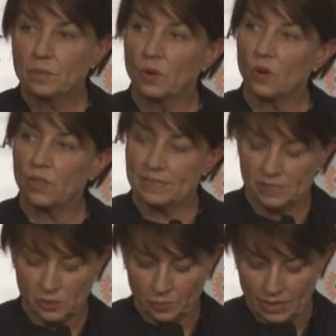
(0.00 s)
More than
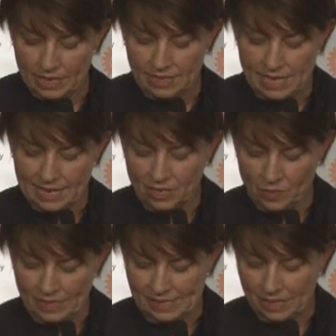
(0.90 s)
spread the
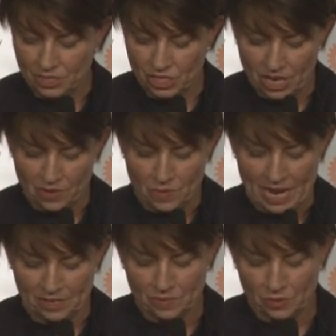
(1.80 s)
economic sunshine
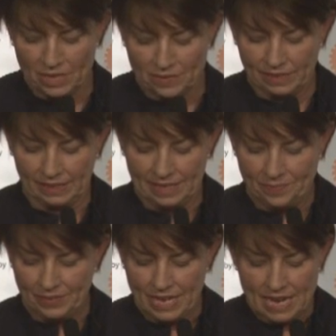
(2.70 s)
around more evenly,